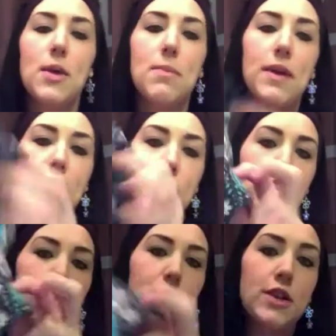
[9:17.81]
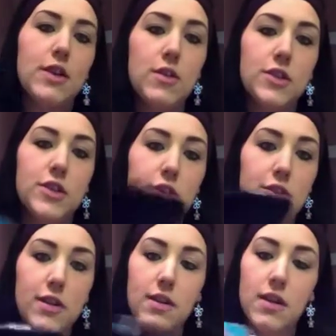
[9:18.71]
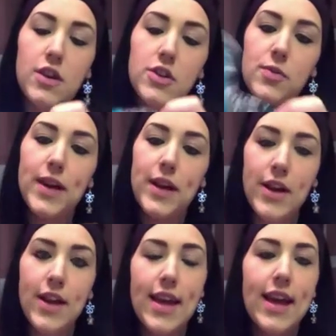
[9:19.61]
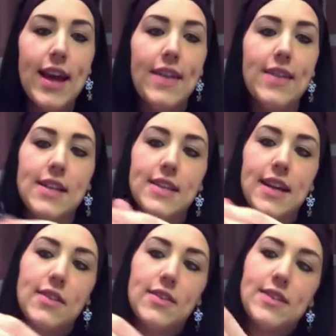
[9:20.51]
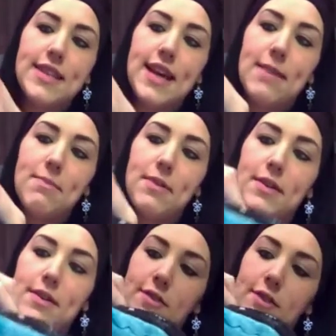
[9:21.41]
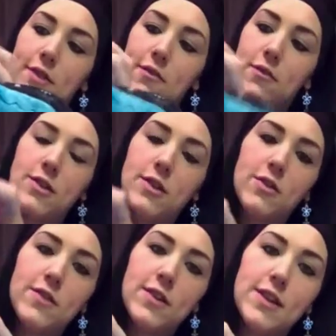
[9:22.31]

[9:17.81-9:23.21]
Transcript: But you just put it onto your underwear, and then it's got a little snap, so you fold it over,